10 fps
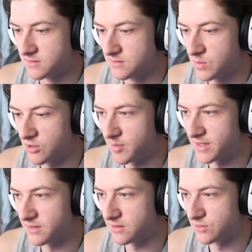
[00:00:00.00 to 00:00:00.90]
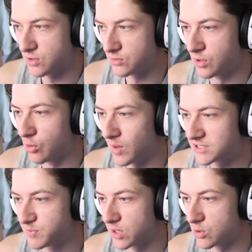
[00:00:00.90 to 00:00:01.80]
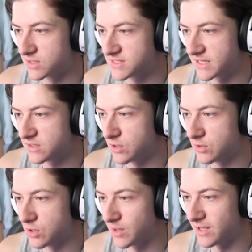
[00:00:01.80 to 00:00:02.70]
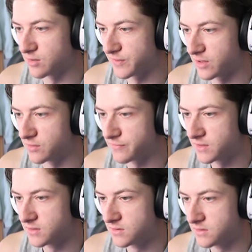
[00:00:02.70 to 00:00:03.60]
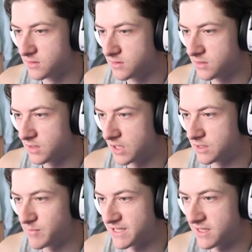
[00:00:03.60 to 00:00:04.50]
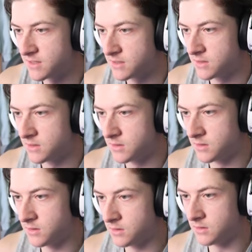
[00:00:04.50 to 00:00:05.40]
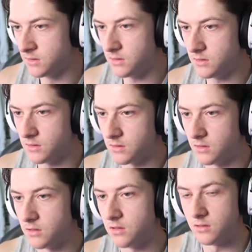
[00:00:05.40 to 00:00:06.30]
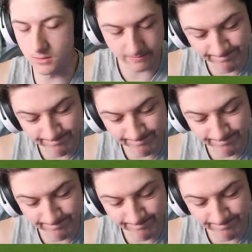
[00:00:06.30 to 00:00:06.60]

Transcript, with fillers: Where am I? Oh, no. No, why is Balogun taking... No, no, no. Lay off, lay off. Uh, Mickey? Oh.